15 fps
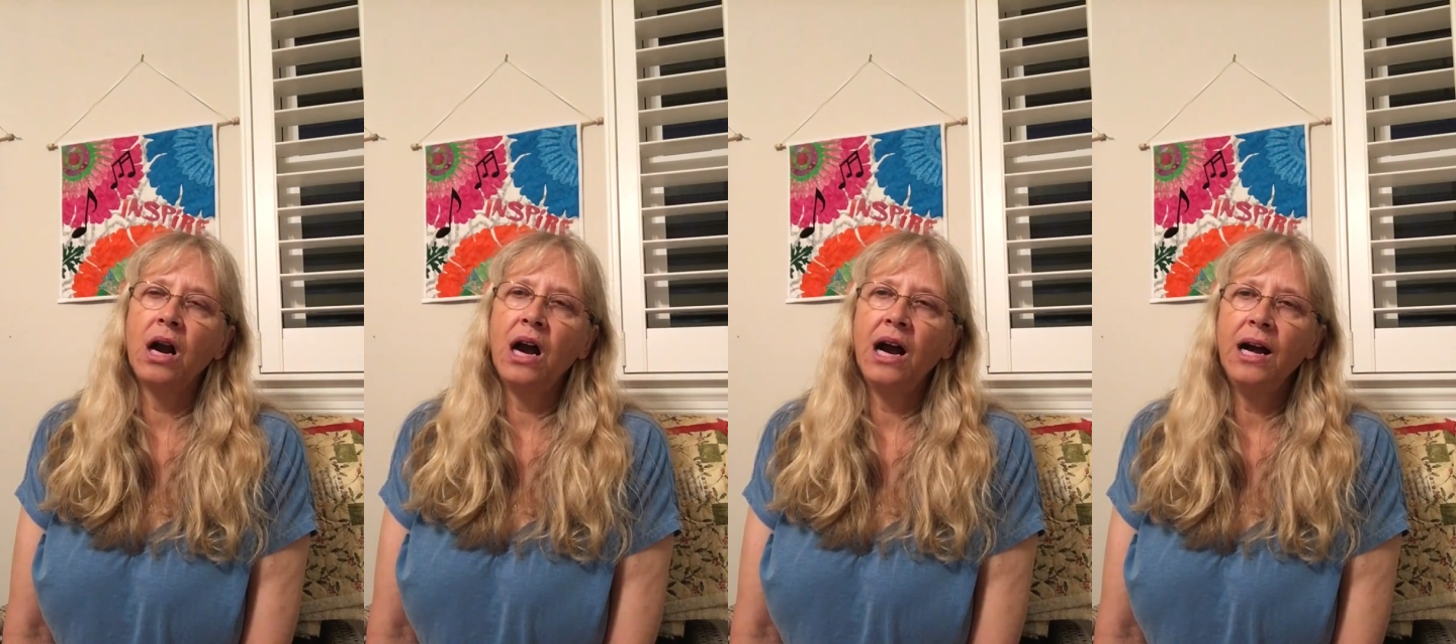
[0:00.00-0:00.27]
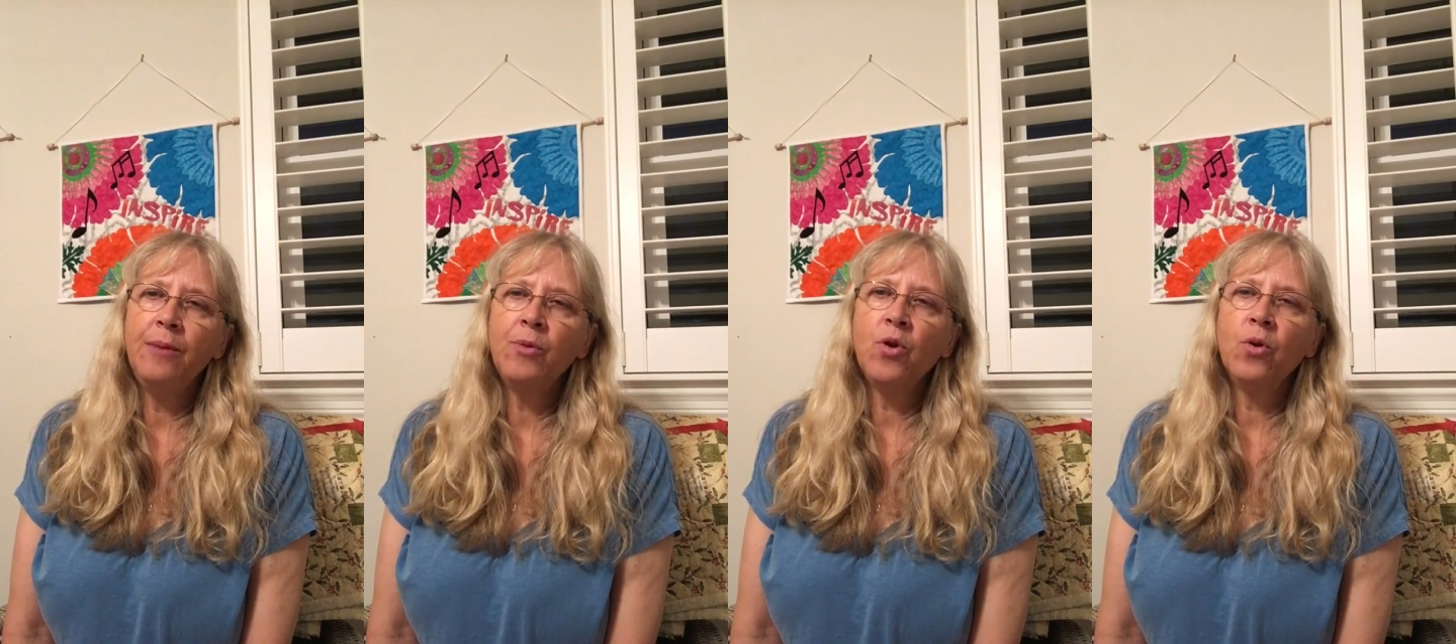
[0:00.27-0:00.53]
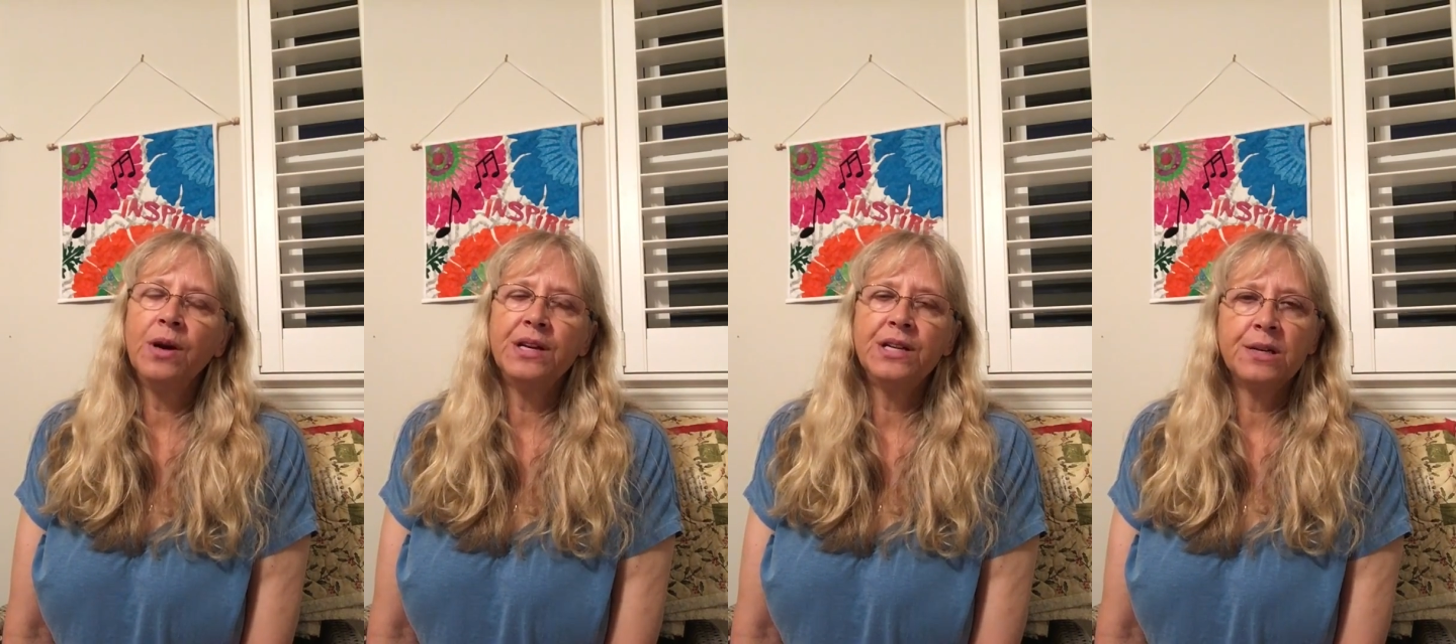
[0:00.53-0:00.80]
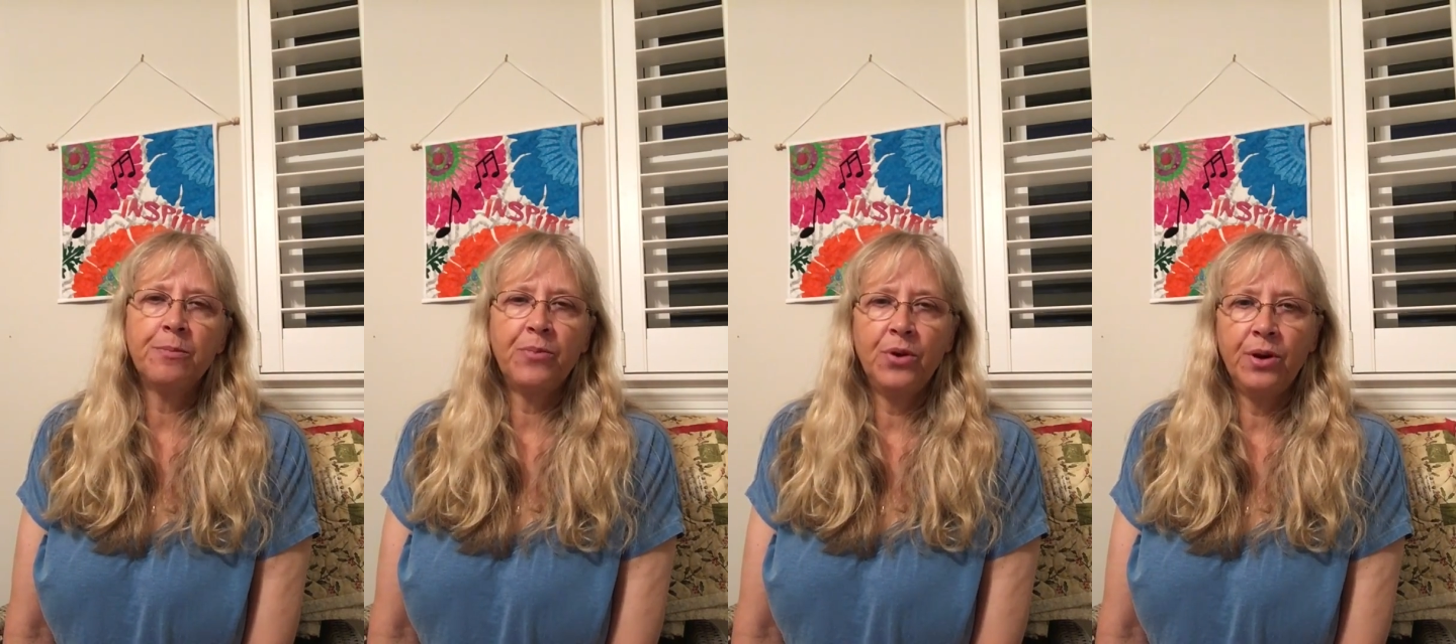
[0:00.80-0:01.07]
I'm going
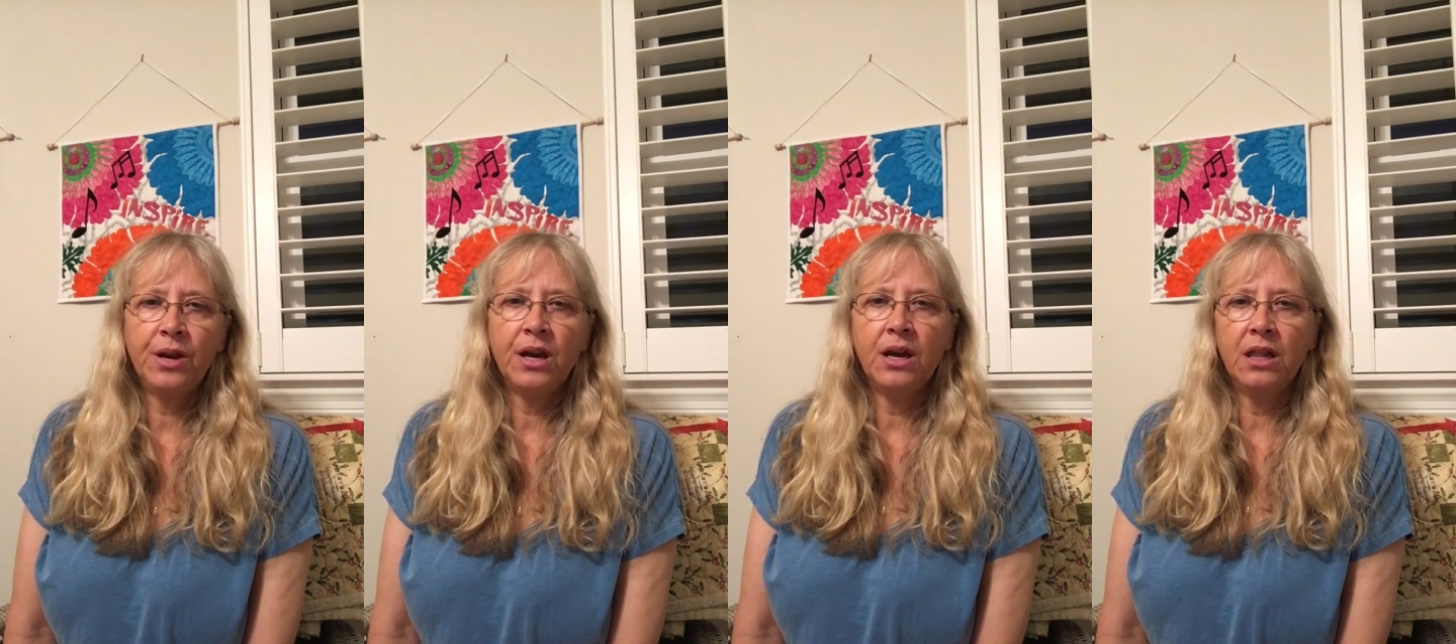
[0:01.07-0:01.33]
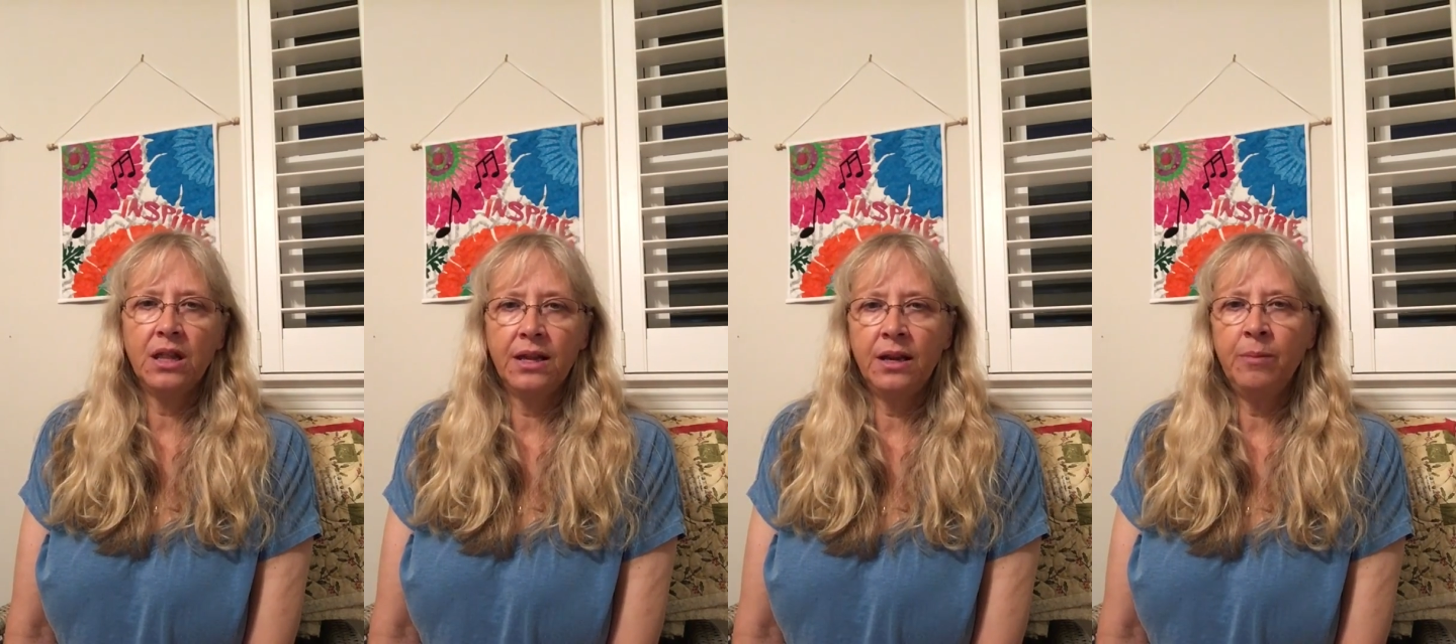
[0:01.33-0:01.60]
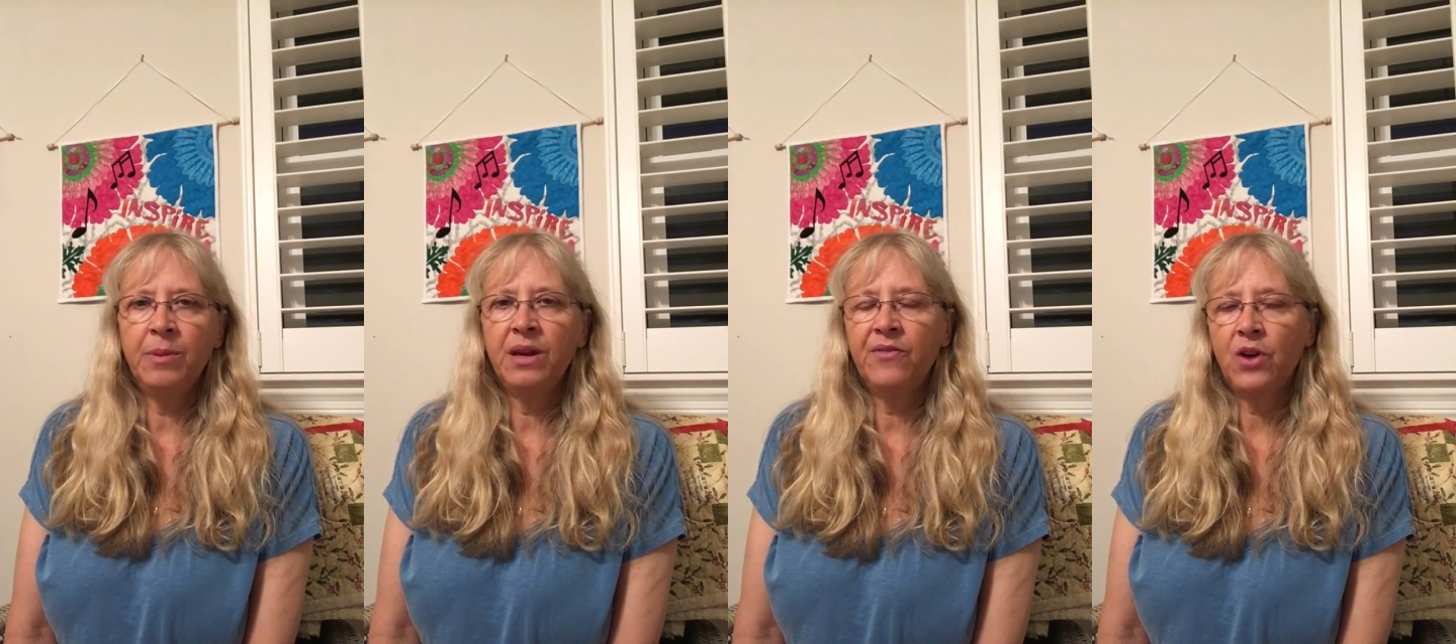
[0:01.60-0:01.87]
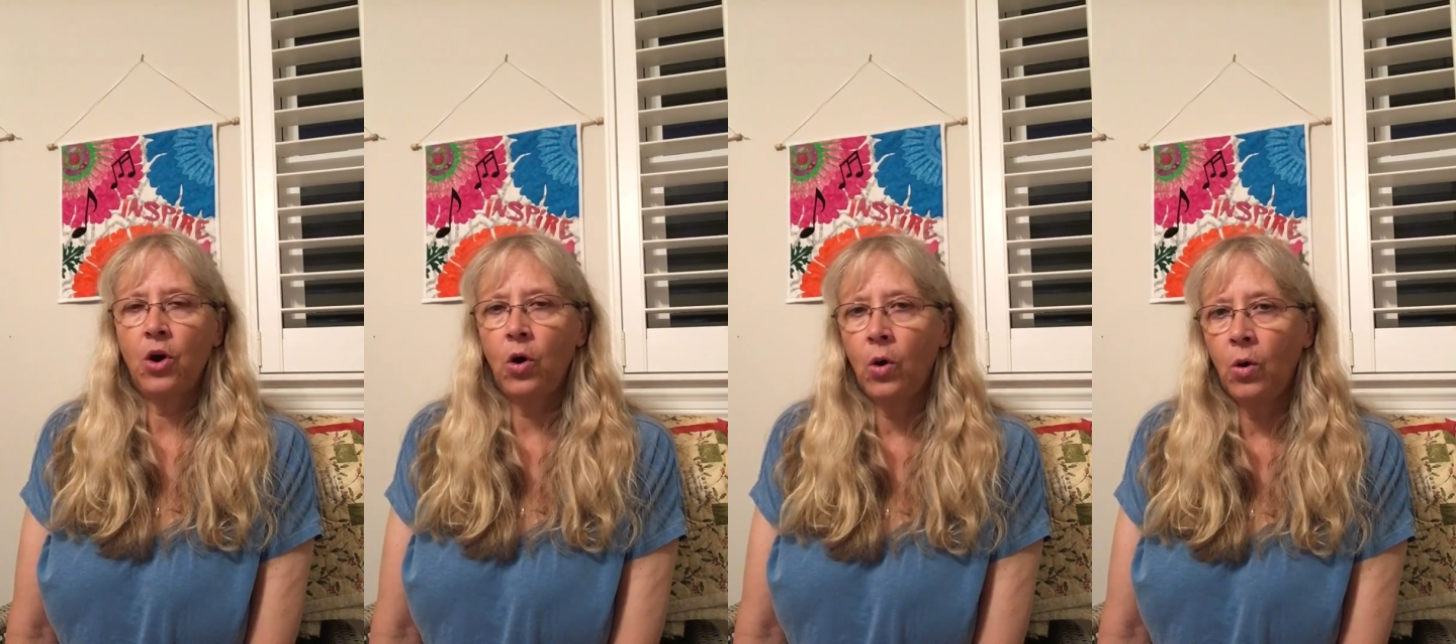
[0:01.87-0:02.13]
to put a little bit of a
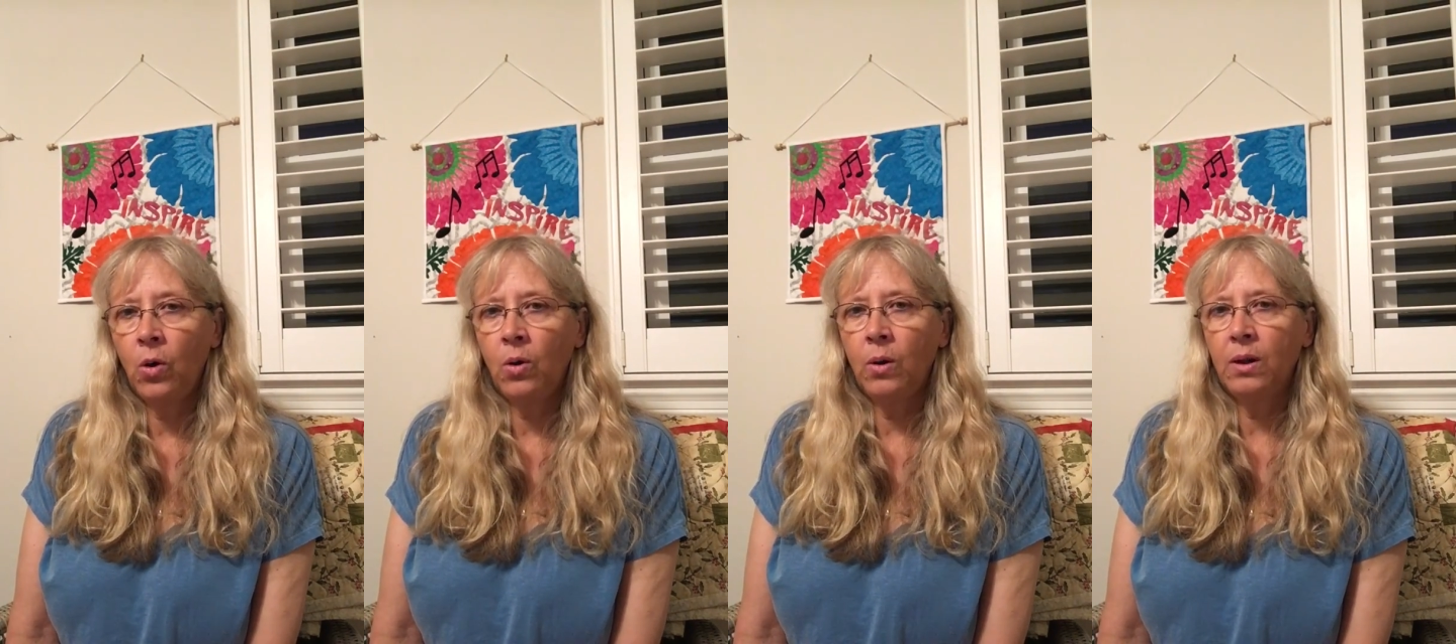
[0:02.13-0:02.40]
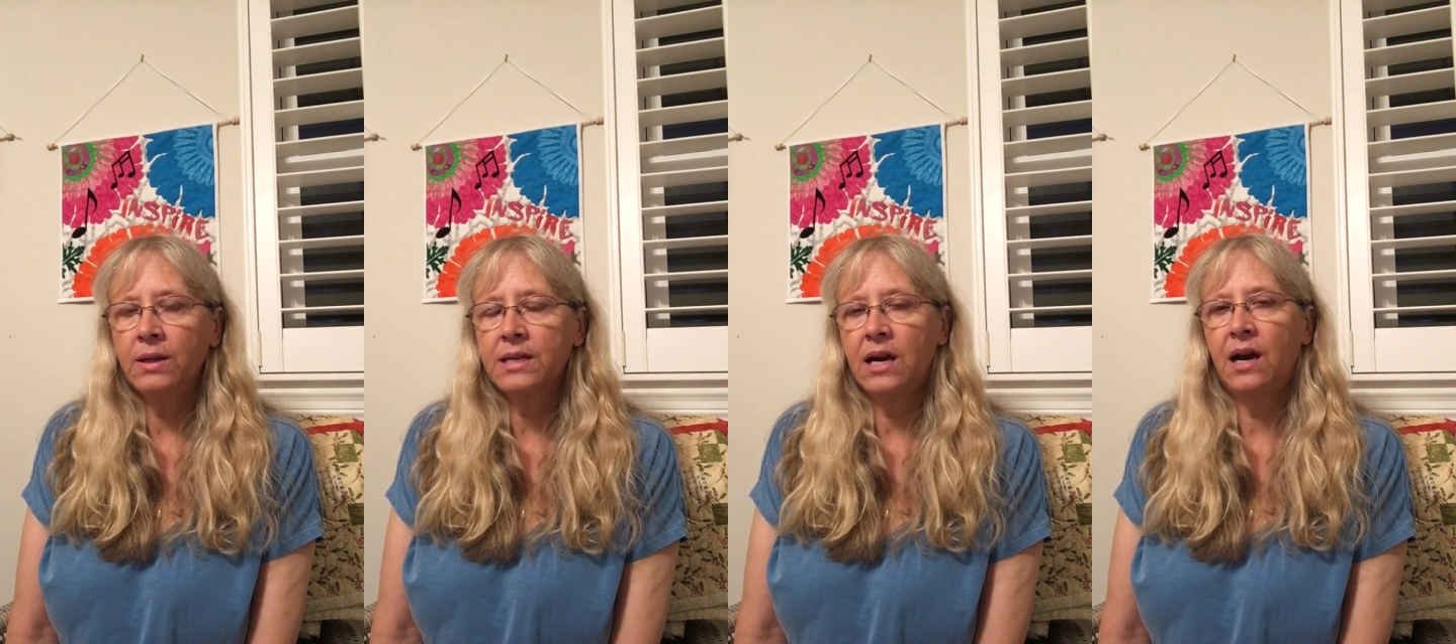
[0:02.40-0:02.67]
hold